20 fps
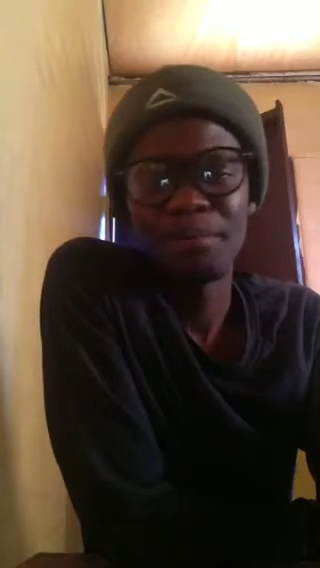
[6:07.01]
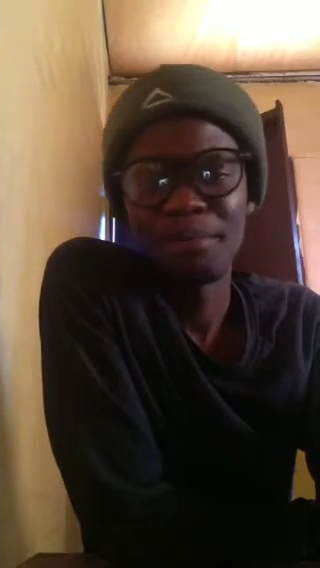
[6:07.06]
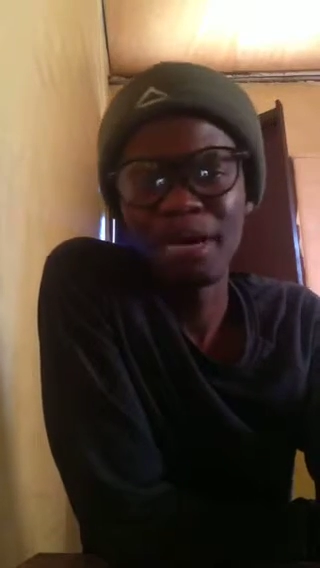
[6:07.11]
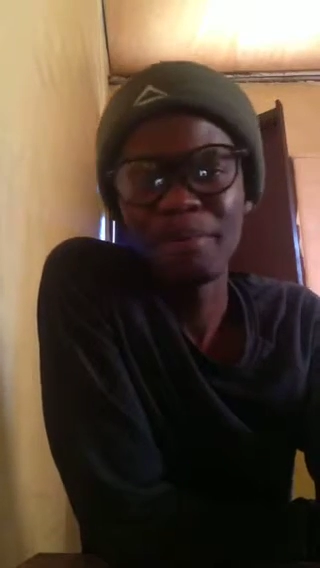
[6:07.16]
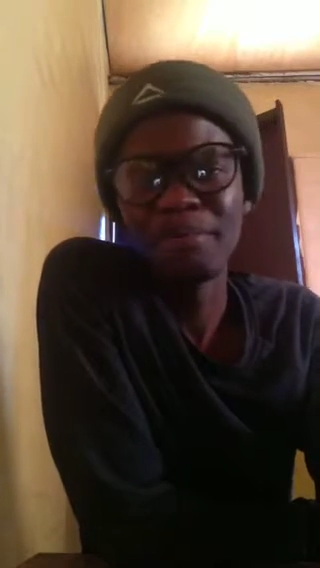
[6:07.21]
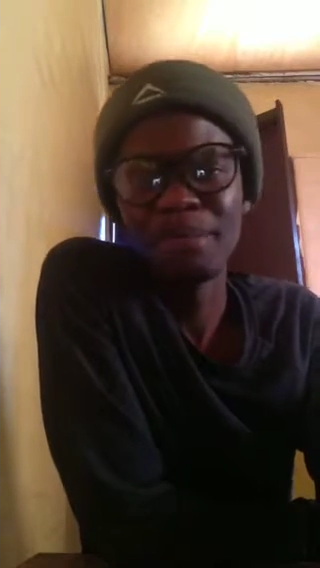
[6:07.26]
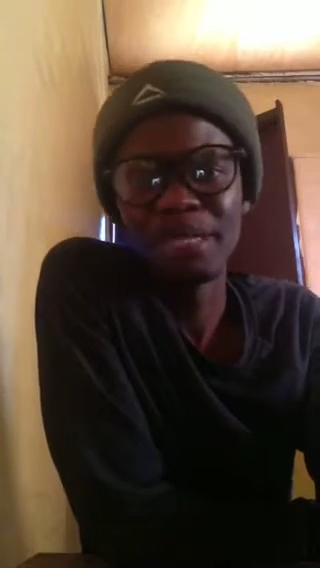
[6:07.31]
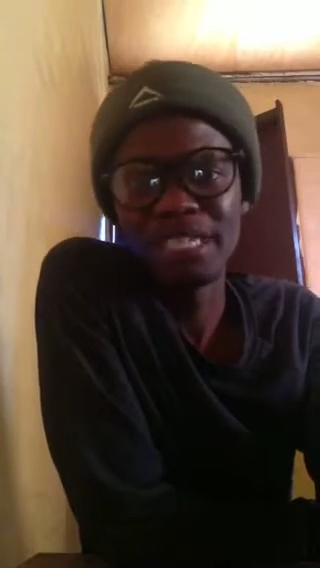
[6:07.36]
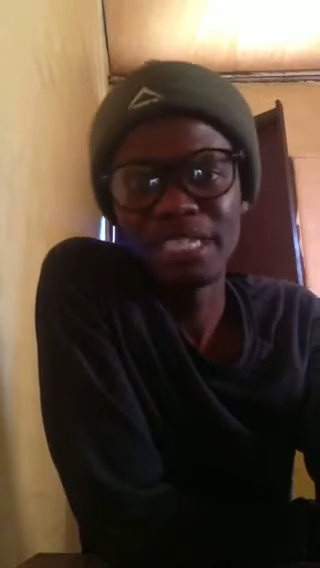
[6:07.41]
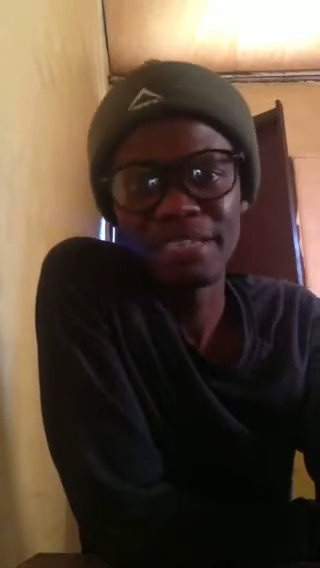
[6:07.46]
my
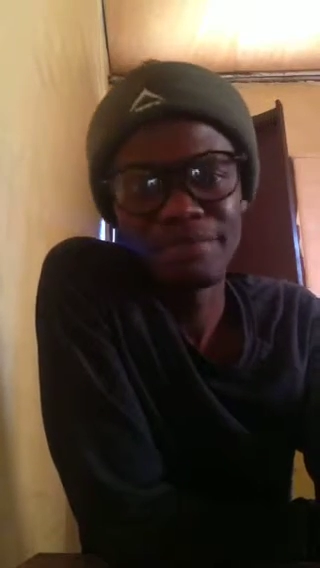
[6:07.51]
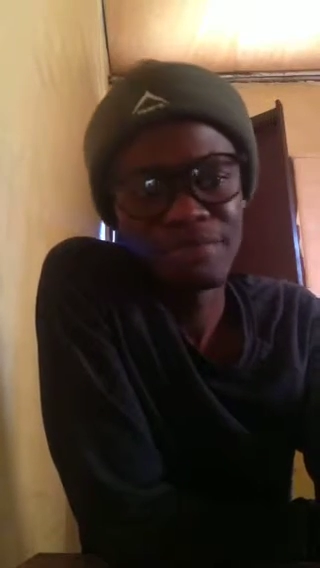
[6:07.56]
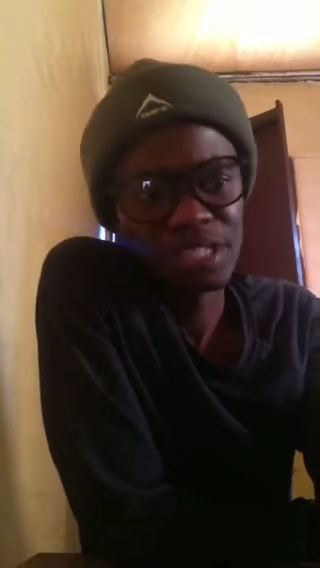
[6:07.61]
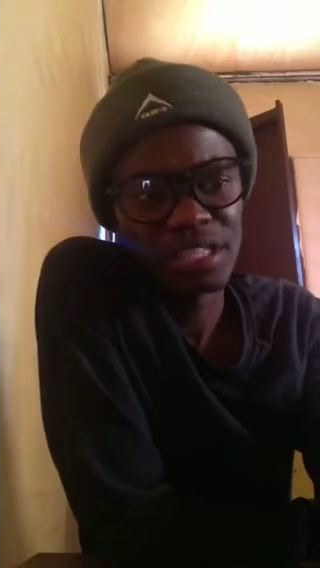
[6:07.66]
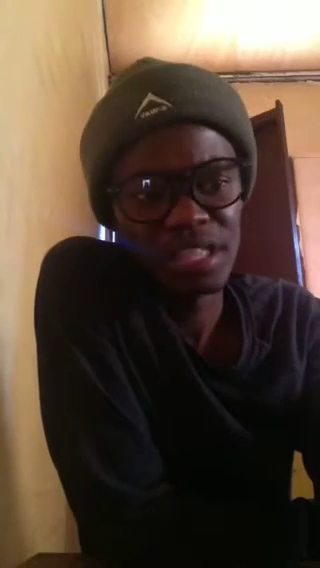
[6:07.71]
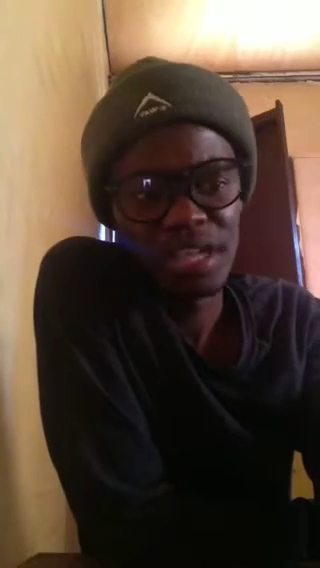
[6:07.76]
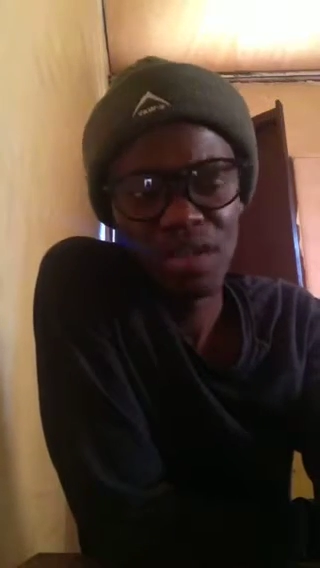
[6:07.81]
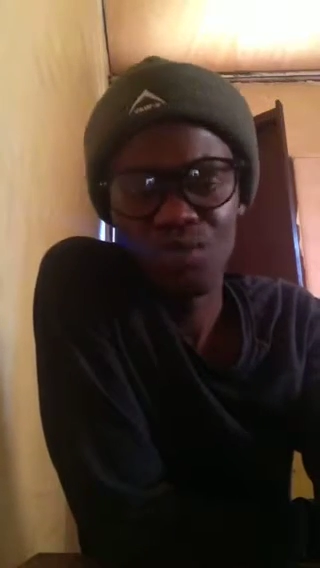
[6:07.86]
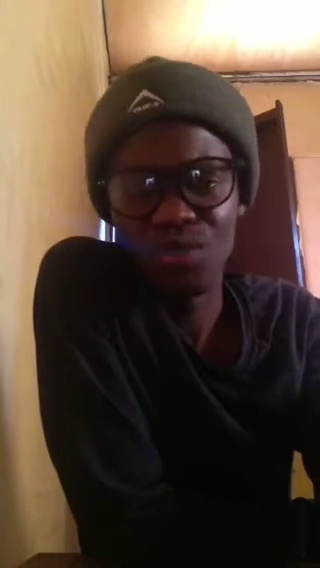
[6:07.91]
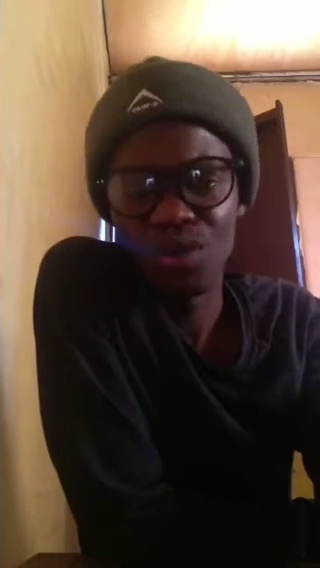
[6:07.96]
belief is
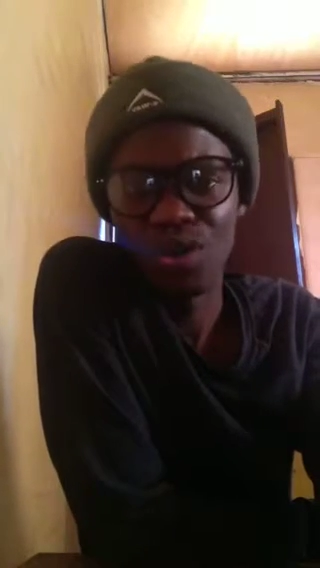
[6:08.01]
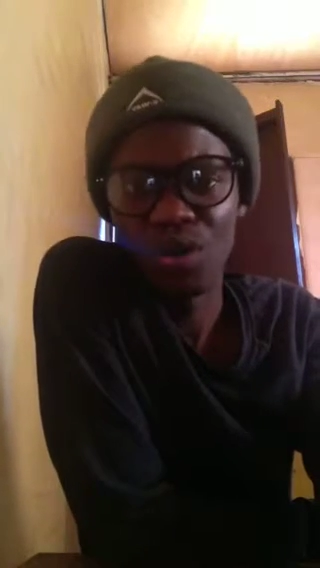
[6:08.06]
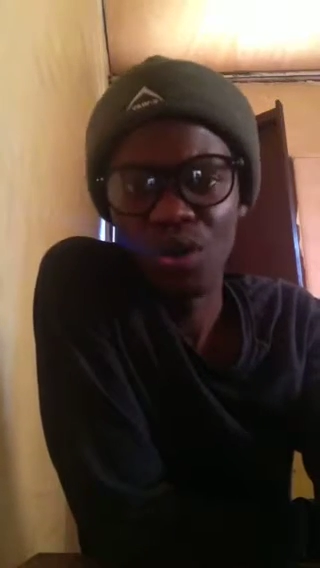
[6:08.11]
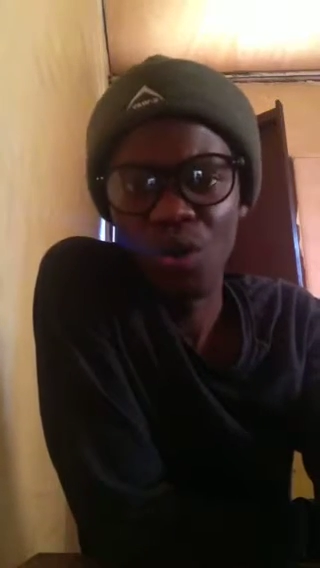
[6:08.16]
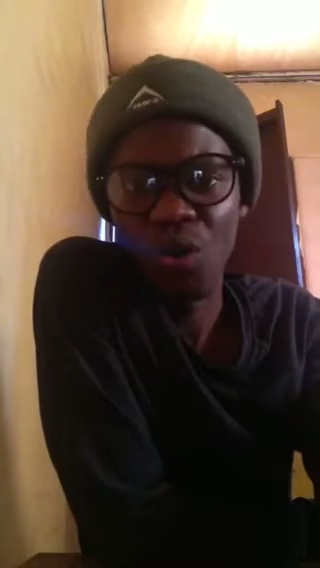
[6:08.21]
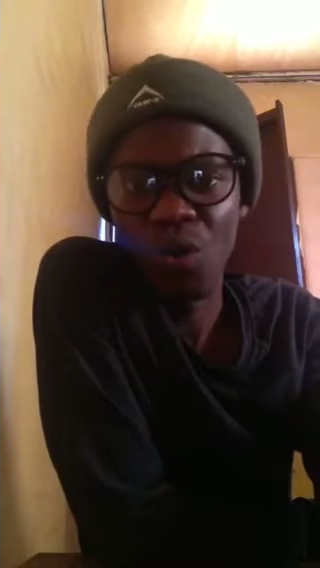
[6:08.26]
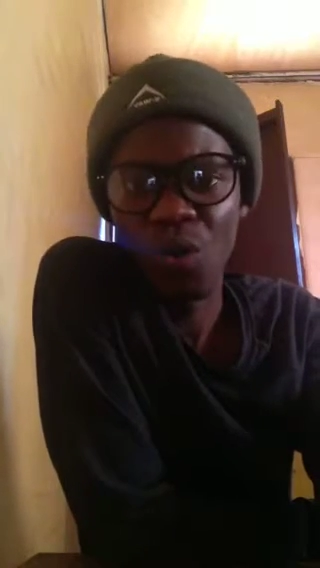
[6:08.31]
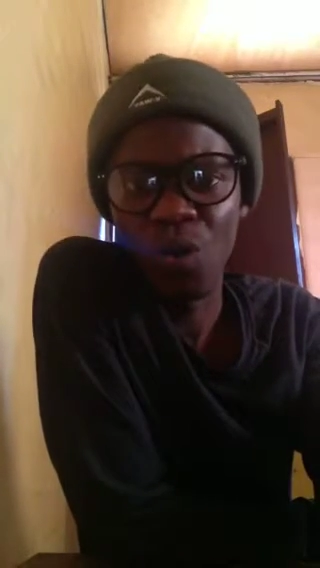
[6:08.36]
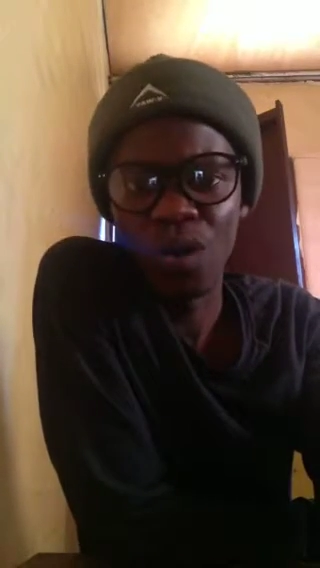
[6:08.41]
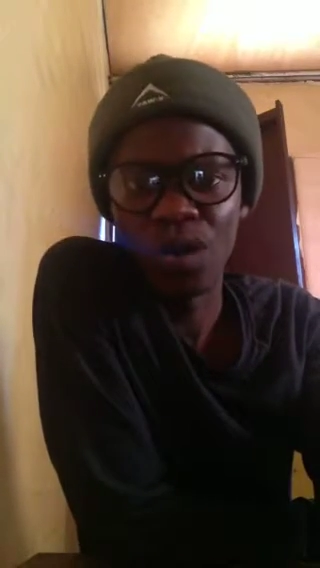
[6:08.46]
that we are
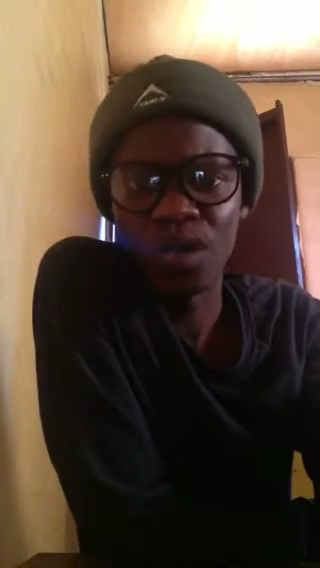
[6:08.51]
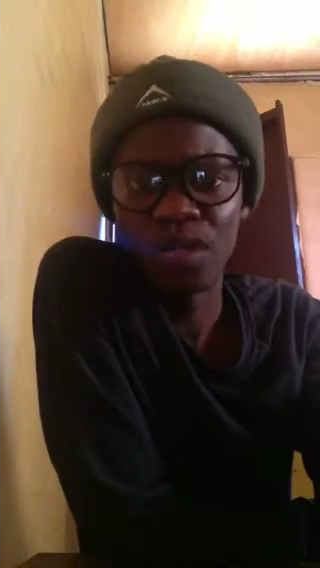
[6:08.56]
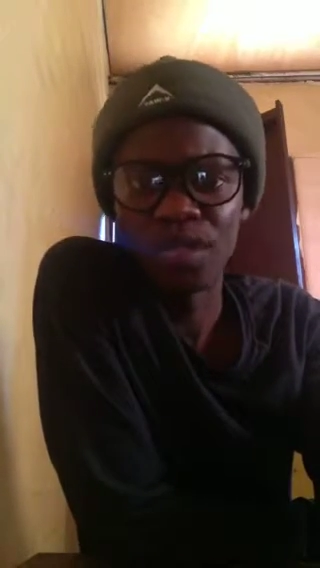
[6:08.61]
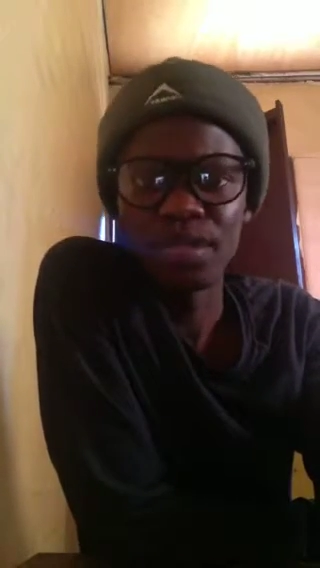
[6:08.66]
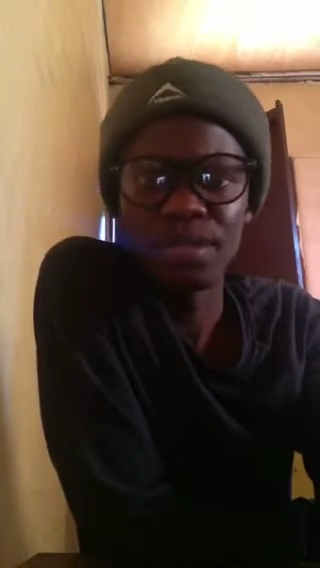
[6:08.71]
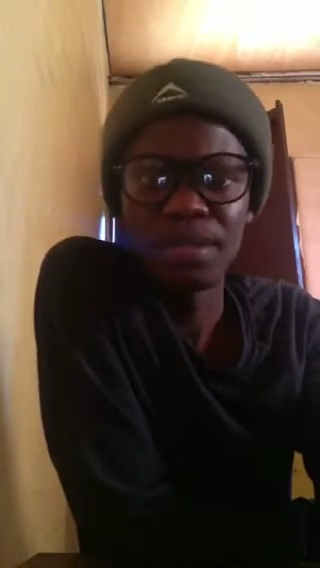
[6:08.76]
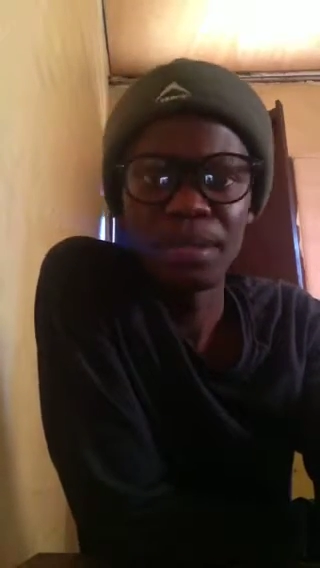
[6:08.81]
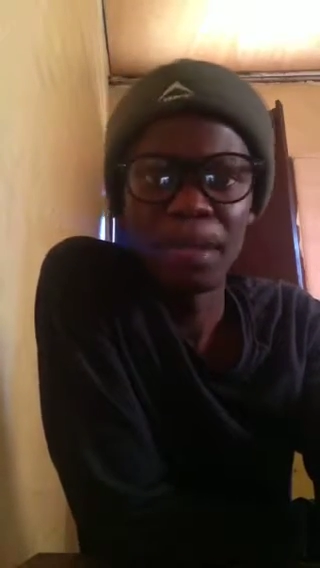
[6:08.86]
all one,